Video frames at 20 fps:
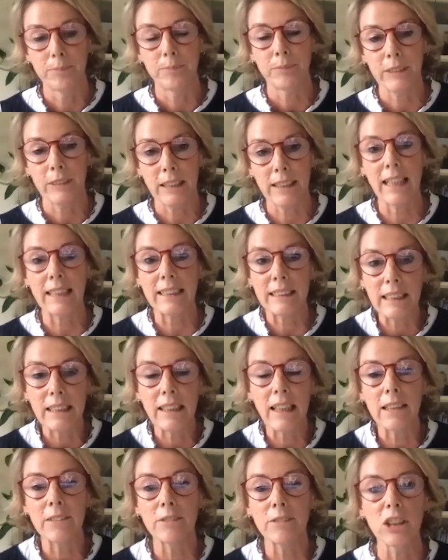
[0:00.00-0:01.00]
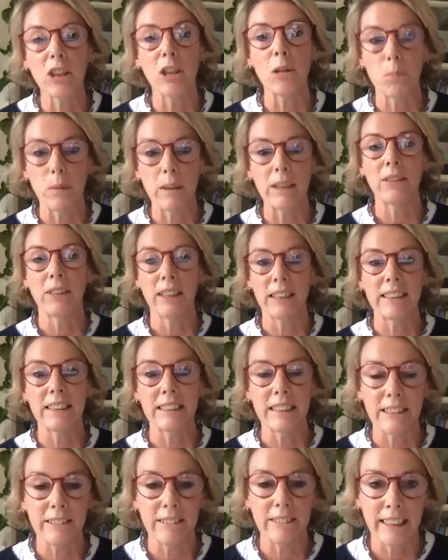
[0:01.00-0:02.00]
So that's the kind of job we're trying to
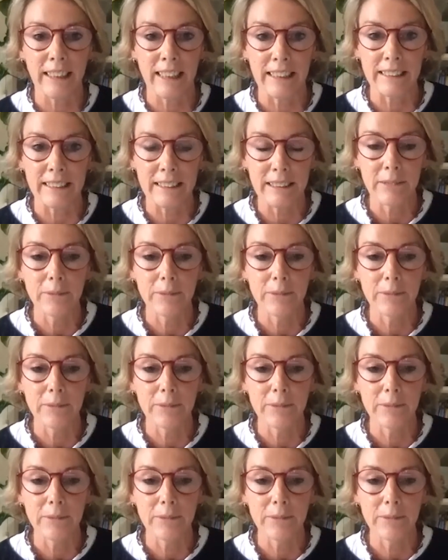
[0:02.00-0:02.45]
do, I guess.